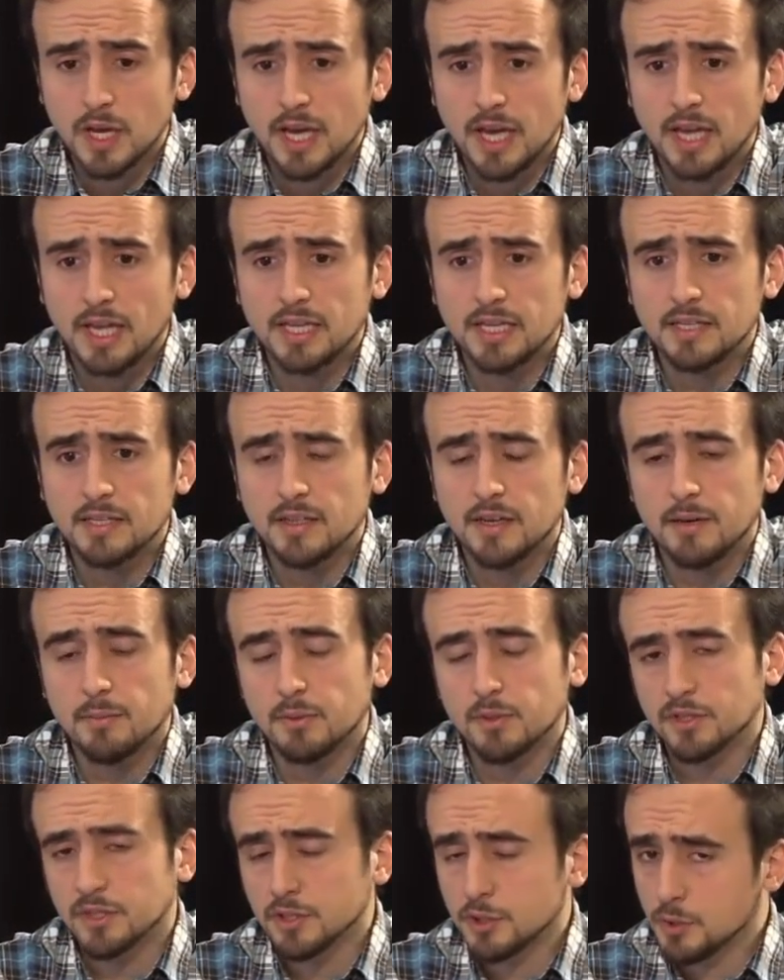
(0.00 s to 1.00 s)
and I
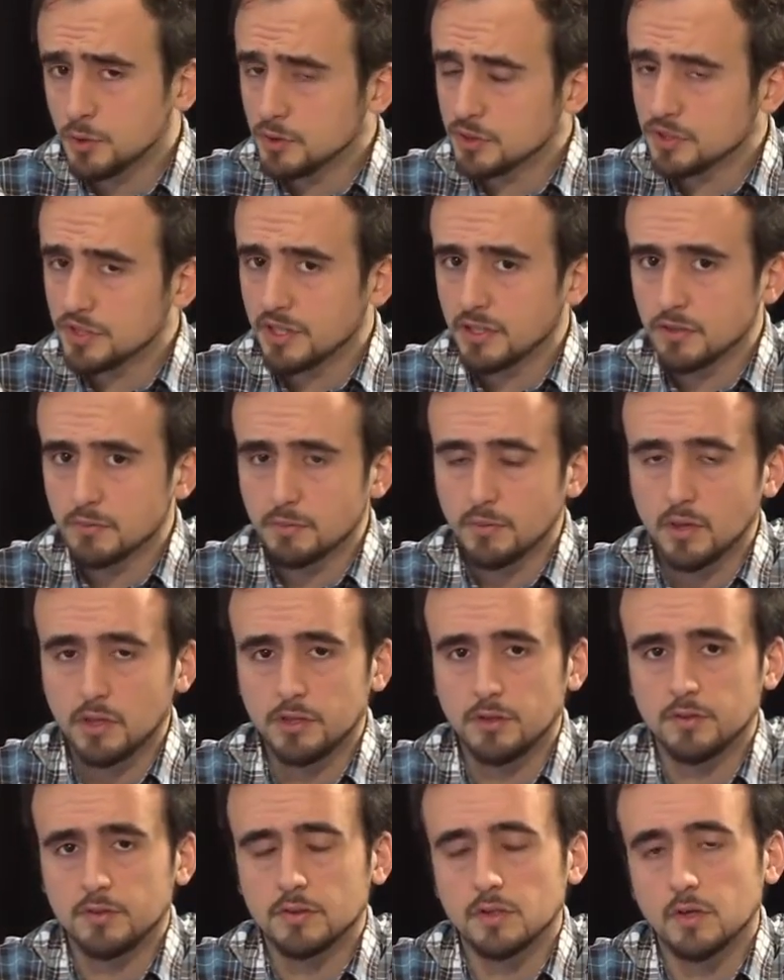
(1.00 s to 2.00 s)
present you the second
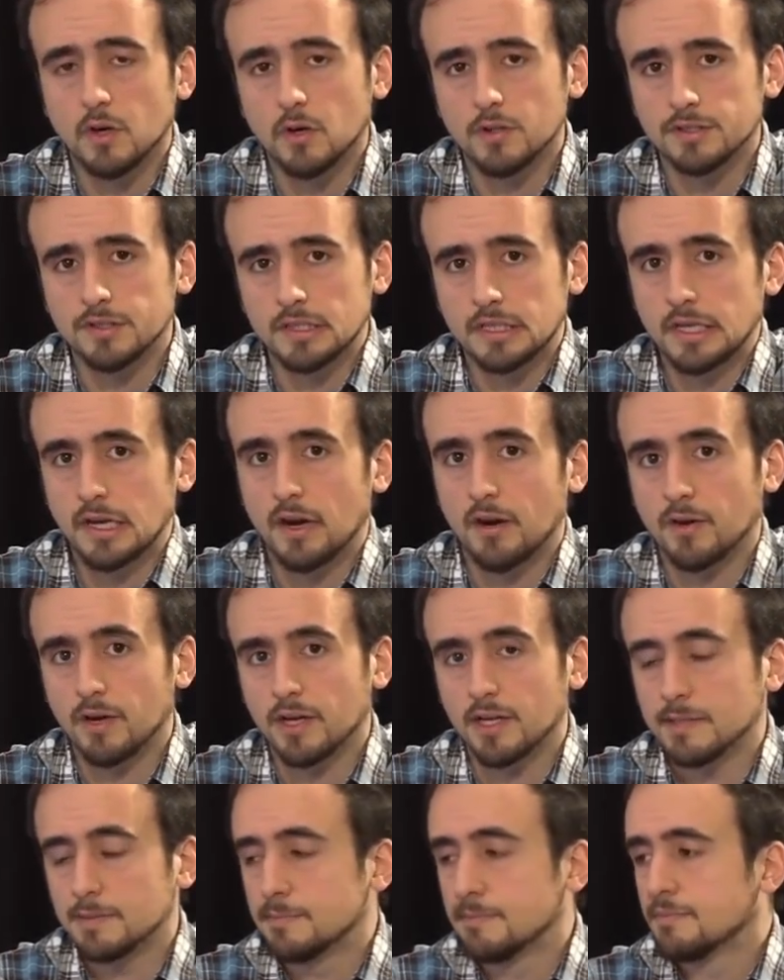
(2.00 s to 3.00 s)
volume on the Caro
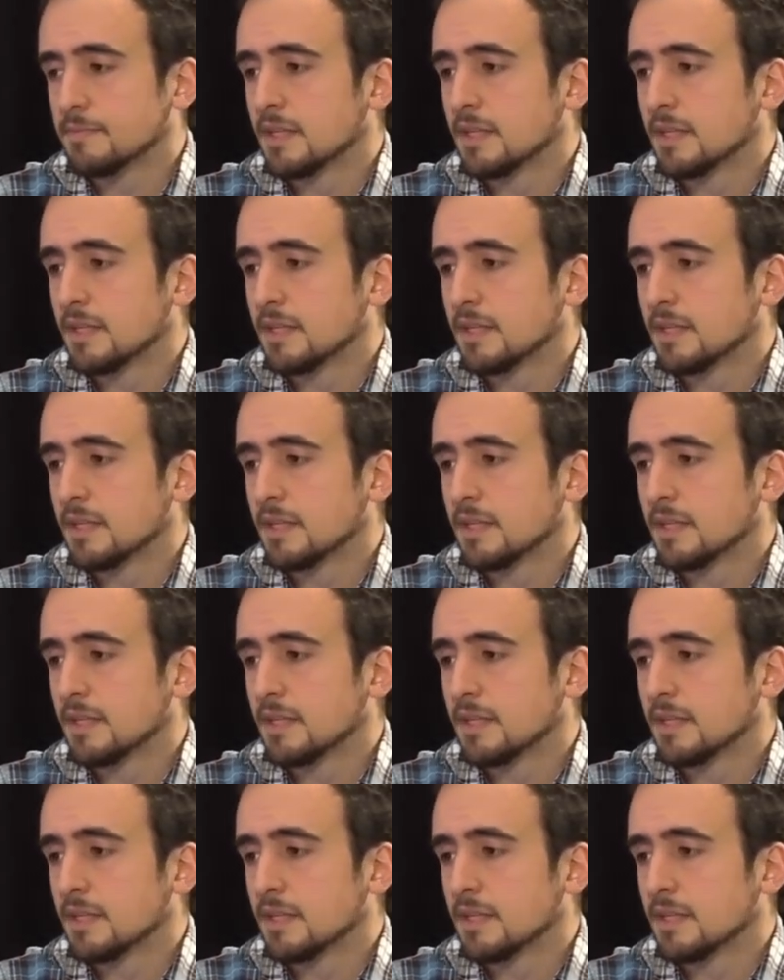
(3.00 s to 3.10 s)
Kann.